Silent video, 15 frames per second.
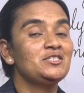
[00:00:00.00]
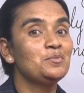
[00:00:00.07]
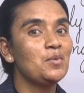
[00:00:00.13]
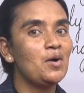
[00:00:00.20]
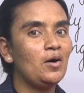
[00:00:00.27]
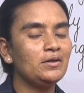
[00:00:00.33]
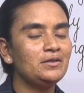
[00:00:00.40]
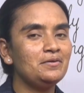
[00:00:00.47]

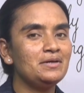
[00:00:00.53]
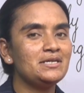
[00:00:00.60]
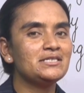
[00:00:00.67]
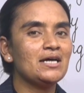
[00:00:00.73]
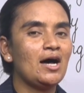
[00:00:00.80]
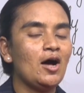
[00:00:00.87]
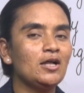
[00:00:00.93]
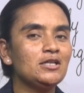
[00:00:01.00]
mother is
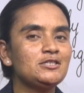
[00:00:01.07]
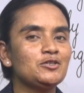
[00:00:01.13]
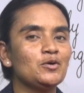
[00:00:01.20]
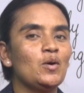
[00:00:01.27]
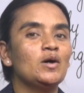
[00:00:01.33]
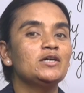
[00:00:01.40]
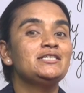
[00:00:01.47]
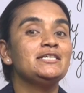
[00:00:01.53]

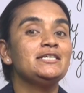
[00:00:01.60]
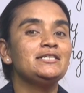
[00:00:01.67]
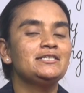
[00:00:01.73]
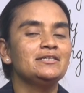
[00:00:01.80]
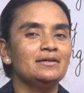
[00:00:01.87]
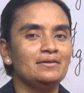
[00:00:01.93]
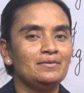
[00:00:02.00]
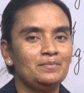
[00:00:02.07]
also a
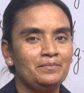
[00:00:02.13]
teacher.